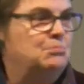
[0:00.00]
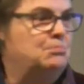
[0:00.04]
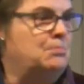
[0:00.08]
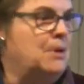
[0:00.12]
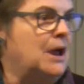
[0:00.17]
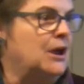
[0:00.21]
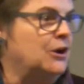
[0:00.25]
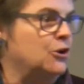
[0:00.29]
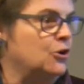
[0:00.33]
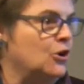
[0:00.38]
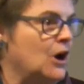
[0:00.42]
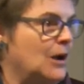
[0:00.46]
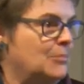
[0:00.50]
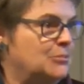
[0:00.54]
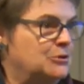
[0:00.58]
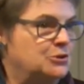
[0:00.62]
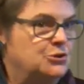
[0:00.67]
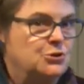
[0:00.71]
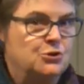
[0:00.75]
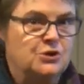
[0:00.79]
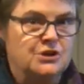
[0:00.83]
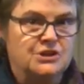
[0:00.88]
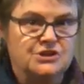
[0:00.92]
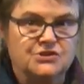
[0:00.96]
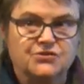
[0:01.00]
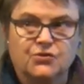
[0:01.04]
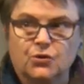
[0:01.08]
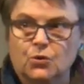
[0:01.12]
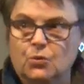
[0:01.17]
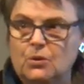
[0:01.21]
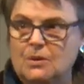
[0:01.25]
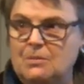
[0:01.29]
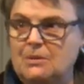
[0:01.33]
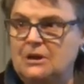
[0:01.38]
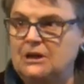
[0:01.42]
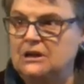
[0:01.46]
better opportunities for
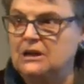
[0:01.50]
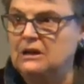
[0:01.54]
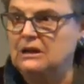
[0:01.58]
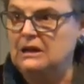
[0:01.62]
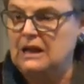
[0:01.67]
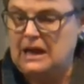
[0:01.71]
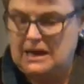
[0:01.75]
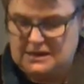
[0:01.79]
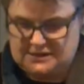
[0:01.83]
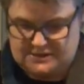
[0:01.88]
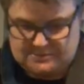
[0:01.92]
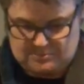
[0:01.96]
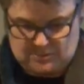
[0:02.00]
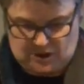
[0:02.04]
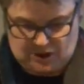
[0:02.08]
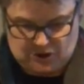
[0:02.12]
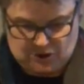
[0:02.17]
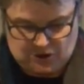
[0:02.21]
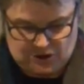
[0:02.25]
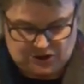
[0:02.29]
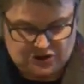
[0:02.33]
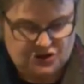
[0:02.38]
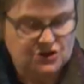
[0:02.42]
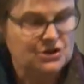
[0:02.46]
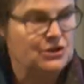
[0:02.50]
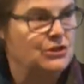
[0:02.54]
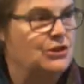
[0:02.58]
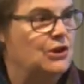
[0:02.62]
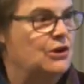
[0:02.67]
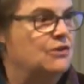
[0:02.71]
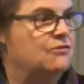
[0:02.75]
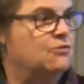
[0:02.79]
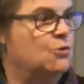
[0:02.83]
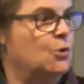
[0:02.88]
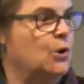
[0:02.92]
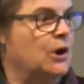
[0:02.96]
women, less marriage,
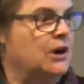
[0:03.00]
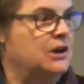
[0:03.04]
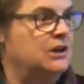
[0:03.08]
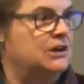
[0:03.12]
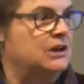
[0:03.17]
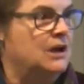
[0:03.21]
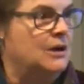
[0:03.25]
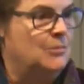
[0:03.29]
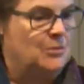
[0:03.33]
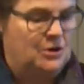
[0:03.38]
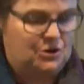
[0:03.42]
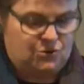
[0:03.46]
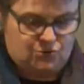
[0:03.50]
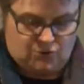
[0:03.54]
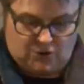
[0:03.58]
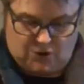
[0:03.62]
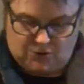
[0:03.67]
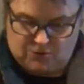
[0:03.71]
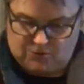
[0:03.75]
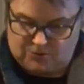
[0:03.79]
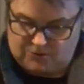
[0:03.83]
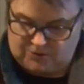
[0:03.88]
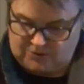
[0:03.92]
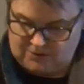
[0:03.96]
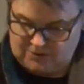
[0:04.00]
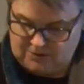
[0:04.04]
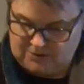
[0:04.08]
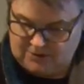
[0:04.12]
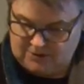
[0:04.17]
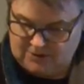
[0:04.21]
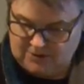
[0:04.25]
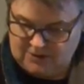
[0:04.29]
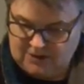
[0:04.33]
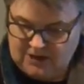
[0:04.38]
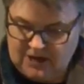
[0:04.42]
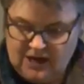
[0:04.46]
therefore economic growth.
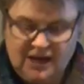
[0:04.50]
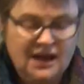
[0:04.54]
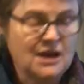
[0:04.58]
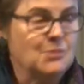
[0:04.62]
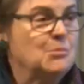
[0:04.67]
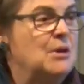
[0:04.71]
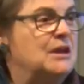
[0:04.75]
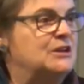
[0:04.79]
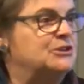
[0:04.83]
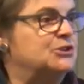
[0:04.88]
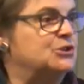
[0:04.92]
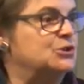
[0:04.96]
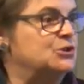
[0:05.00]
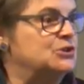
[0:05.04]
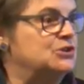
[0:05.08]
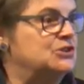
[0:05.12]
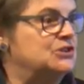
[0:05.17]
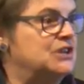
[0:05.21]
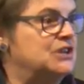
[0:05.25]
It makes good